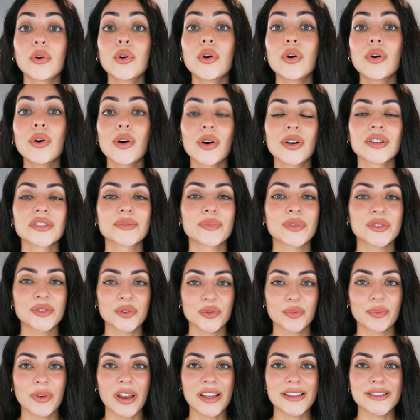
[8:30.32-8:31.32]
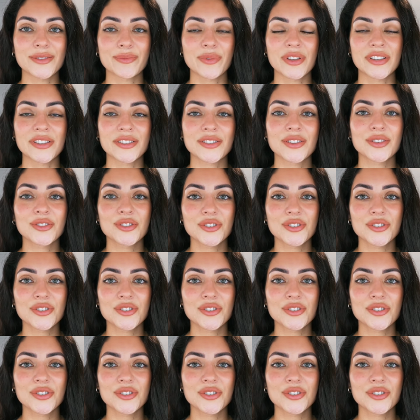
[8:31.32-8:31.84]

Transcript: For hospital placements,